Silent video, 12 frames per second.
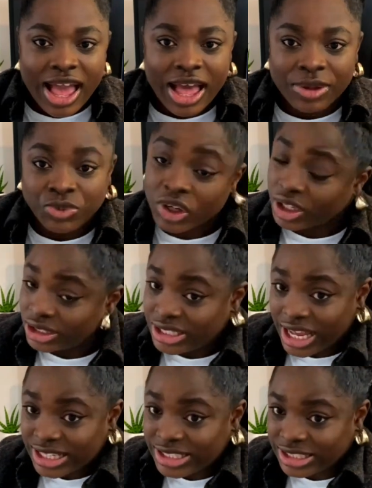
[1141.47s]
You can
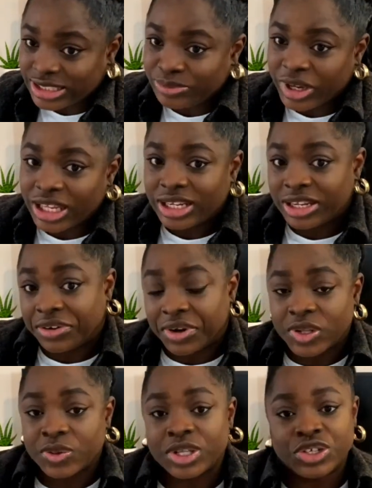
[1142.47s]
test this, making it a
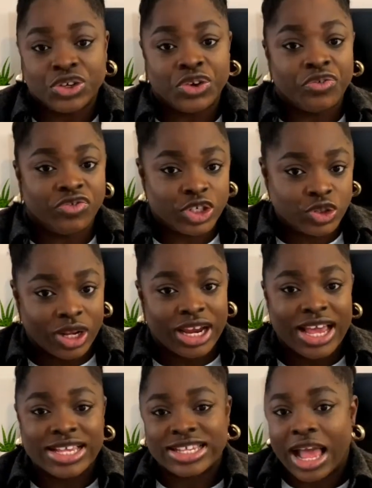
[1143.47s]
great way to
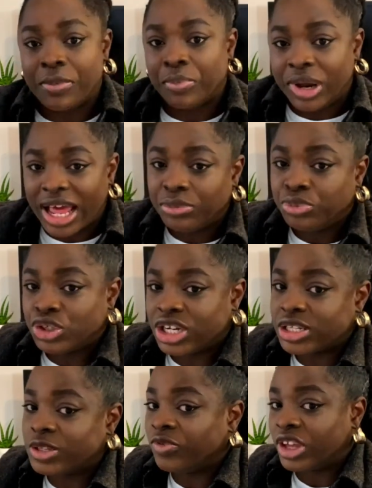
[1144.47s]
visualize and plan
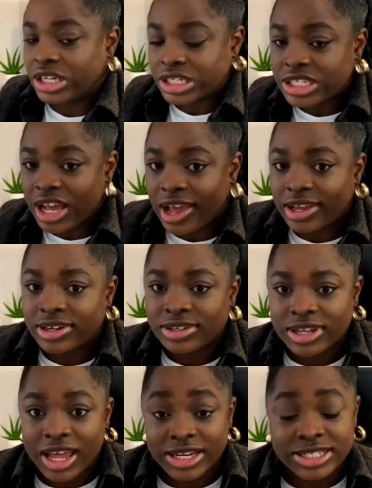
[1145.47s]
projects of any size.
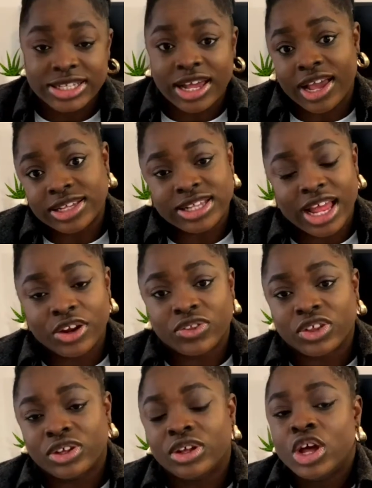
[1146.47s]

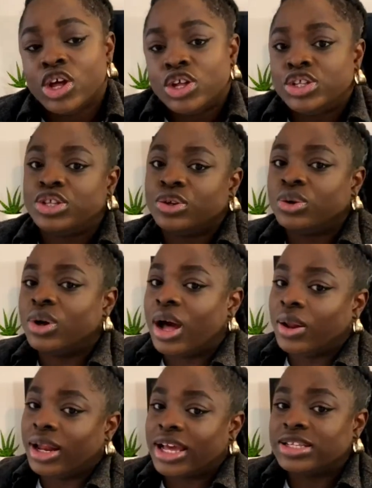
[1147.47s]
Another tool I
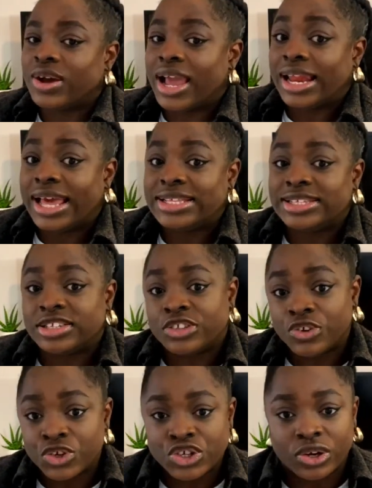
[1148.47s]
would like to highlight is
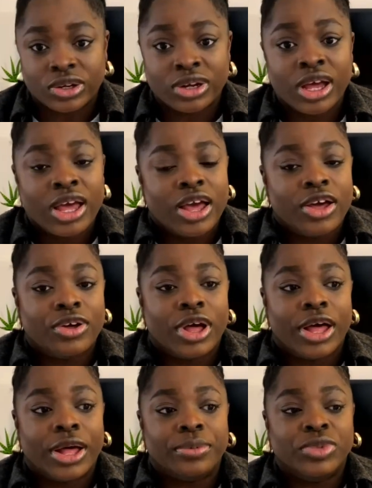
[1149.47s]
Notion.
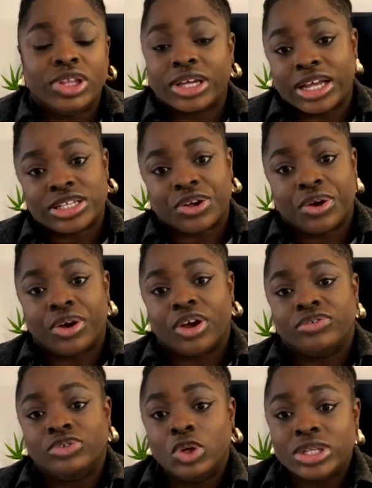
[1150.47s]
In the category
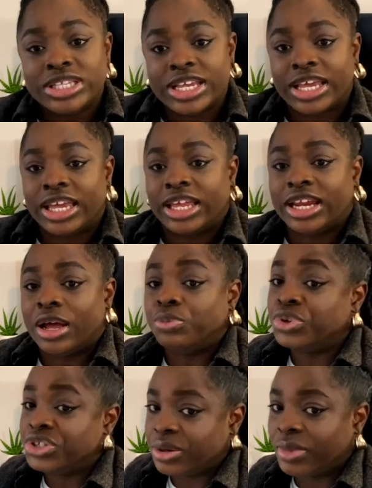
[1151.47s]
of note-taking and
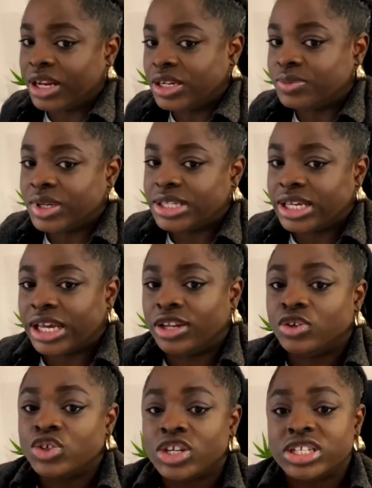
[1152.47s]
project management. Again,
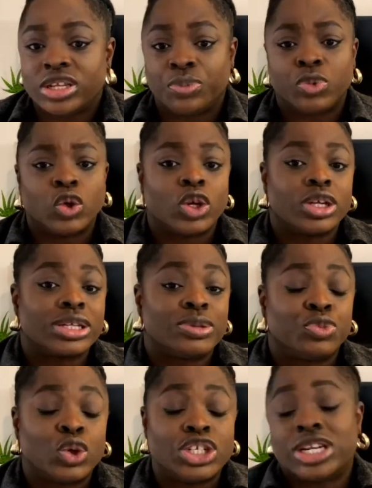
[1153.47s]
Notion is a
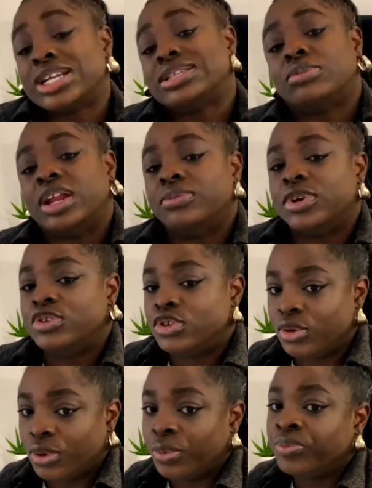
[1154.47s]
project management
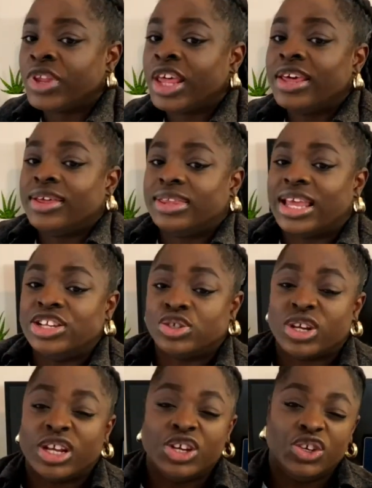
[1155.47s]
tool that is
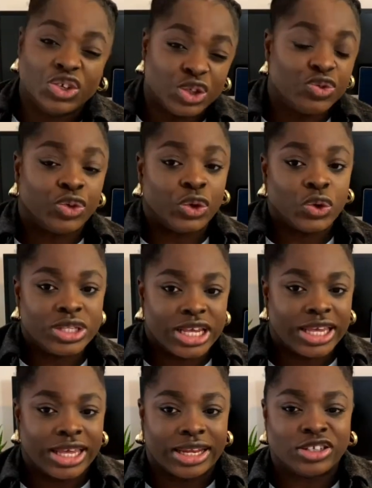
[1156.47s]
usually used for
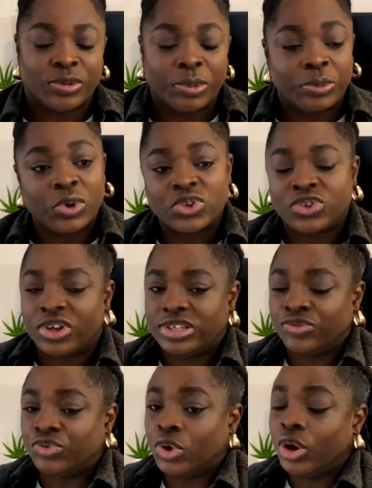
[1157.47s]
note-taking. So people also use it
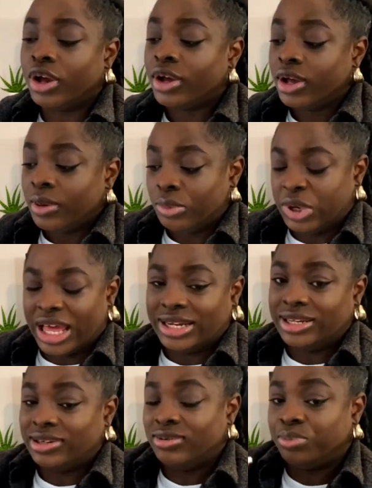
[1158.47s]
for
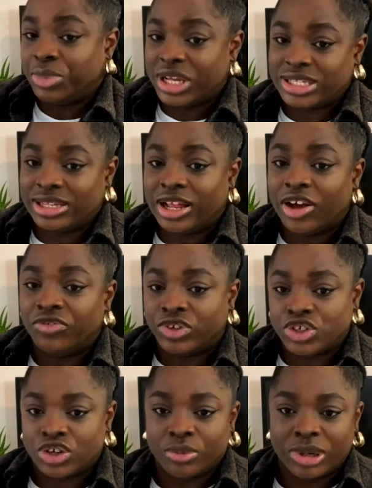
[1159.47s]
planning, personal
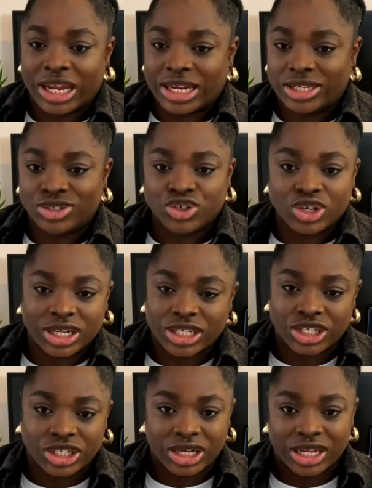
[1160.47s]
vision planning,
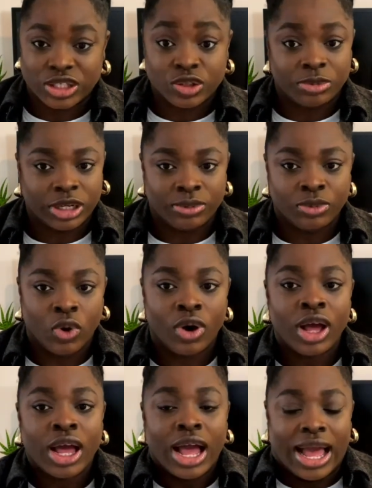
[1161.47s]
strategy, and so many more.
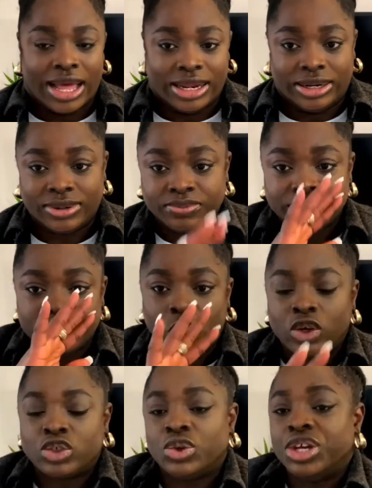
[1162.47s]
And
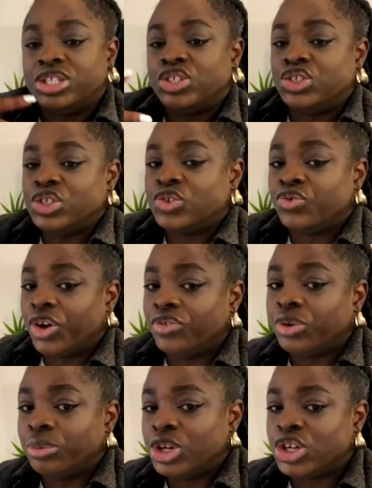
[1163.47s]
also it's used for
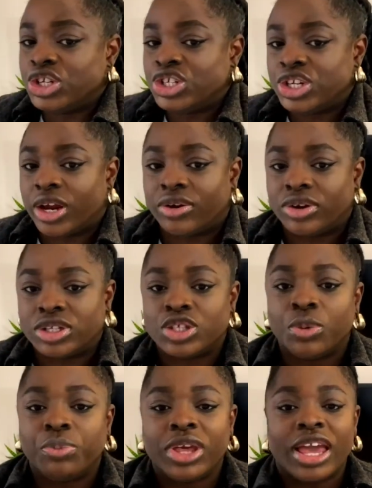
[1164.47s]
information sharing. So
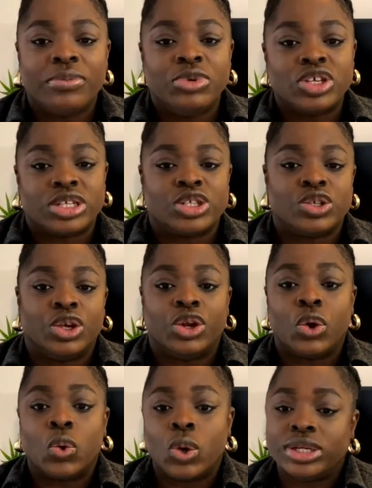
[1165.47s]
PM use it
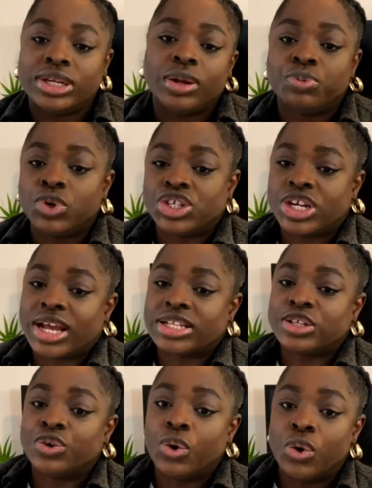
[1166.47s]
to coordinate projects,
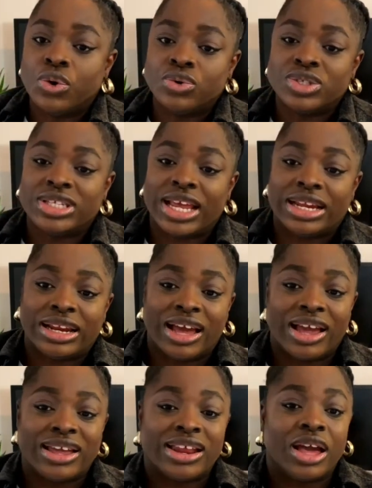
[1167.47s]
goals,
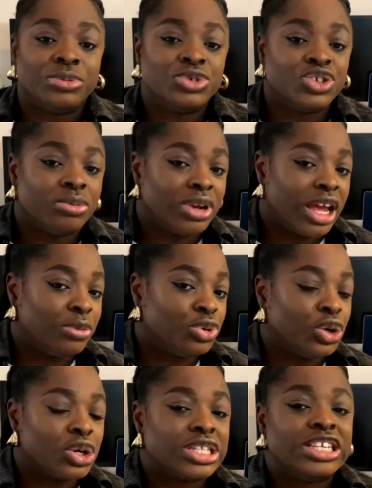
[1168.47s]
deadline, help streamline
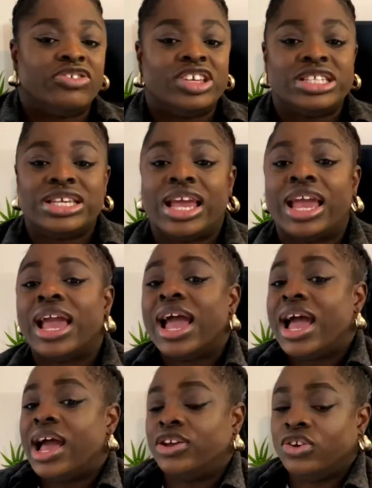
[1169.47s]
productivity,
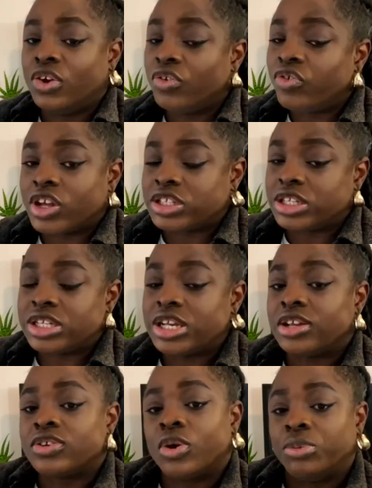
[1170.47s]
and
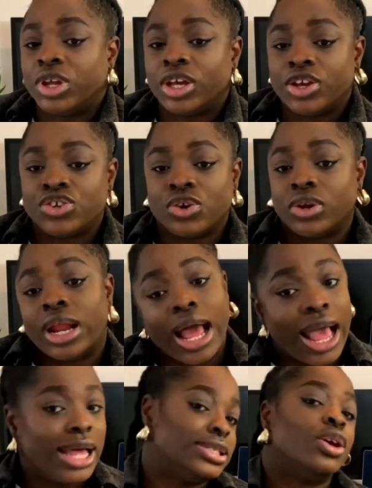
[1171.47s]
facilitate communication
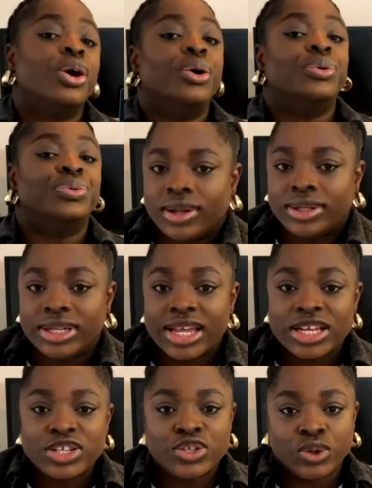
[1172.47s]
as a whole. The
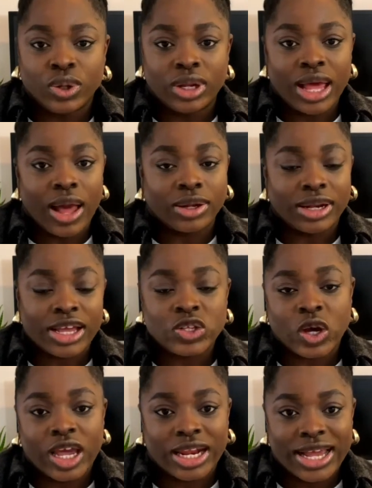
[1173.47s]
next tool I would like
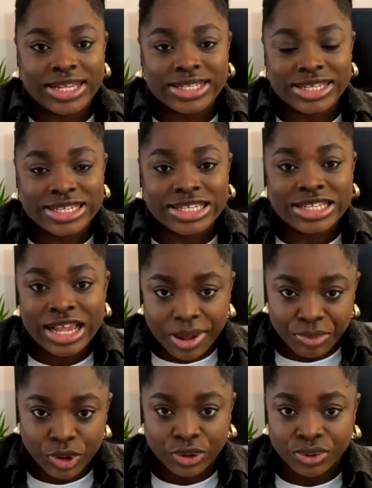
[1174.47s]
to highlight is
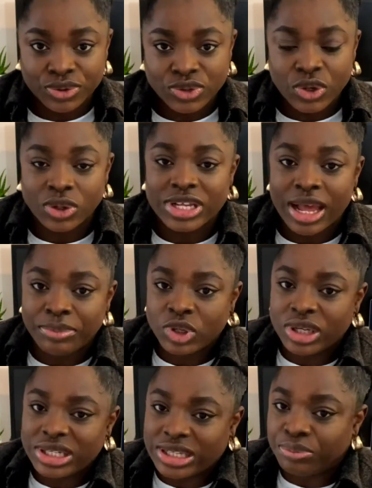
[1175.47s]
Tableau. So Tableau
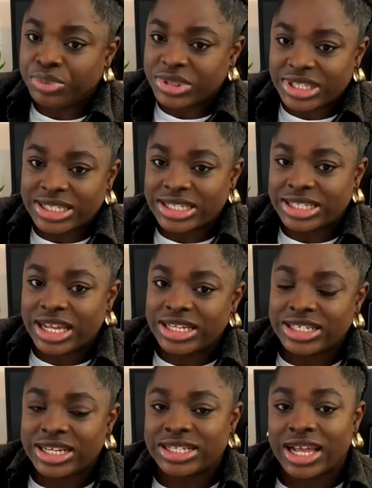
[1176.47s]
is a business
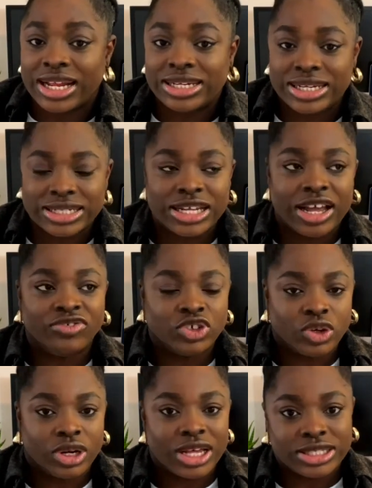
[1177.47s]
intelligence and data
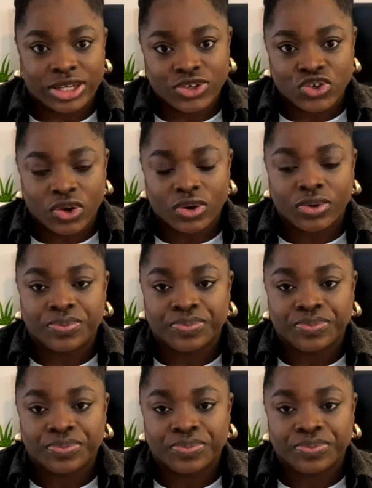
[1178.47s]
visualization.